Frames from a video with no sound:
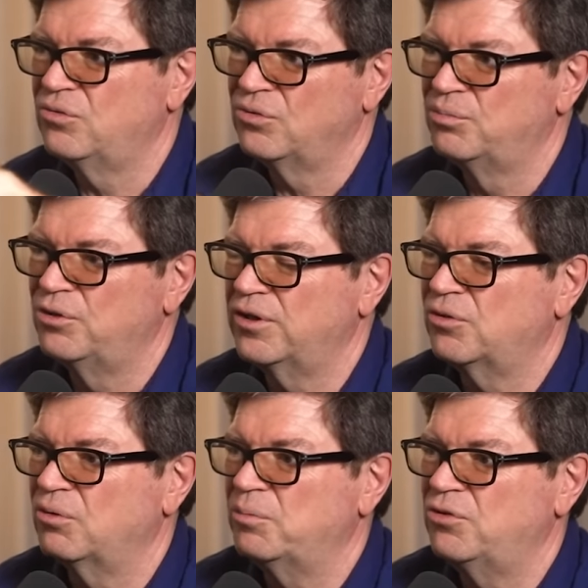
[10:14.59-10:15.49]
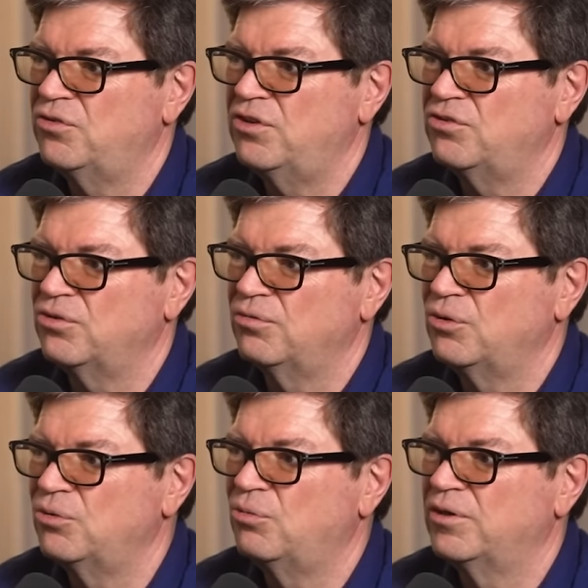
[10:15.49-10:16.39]
to predict the representation of
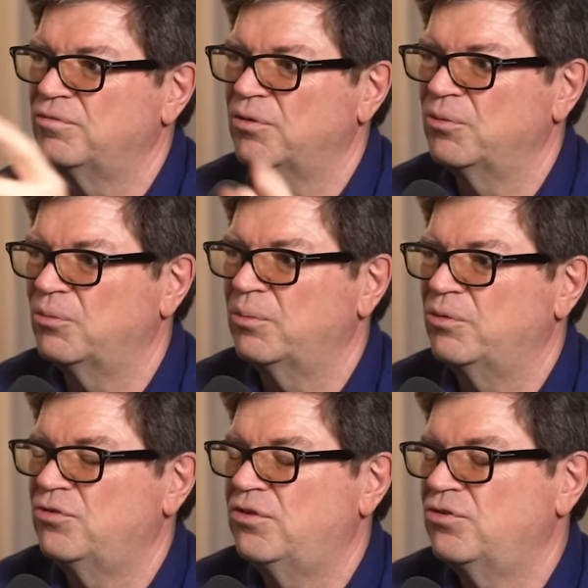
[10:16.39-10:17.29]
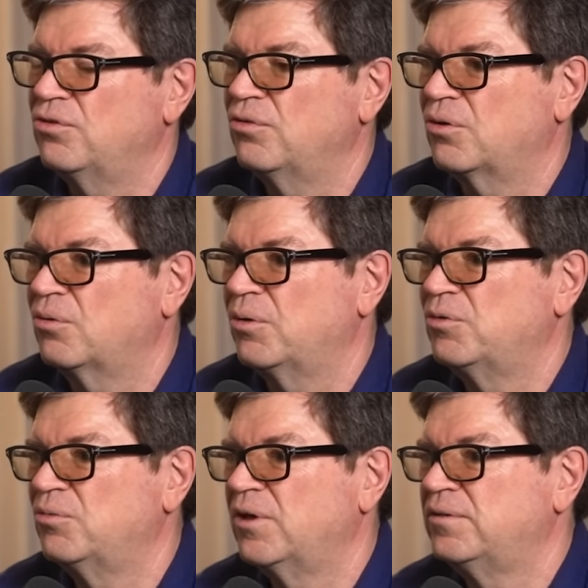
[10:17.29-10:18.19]
the good one from the representation of the
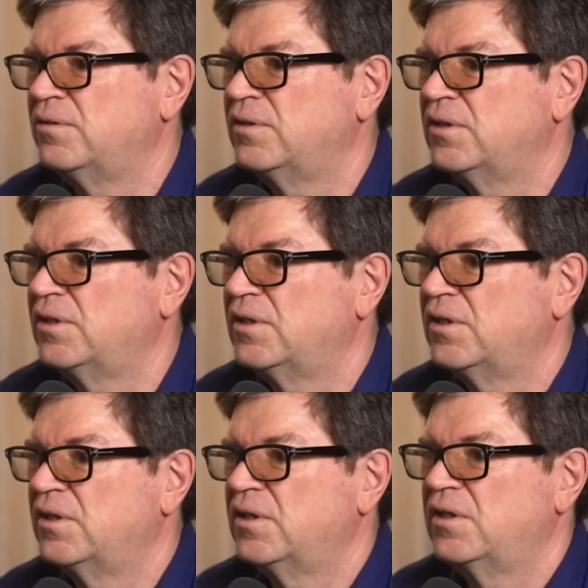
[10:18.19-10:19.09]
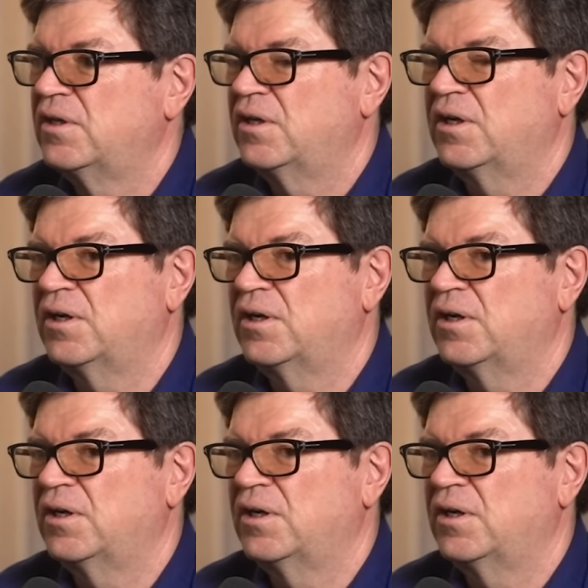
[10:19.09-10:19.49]
corrupted one. Mm-hmm.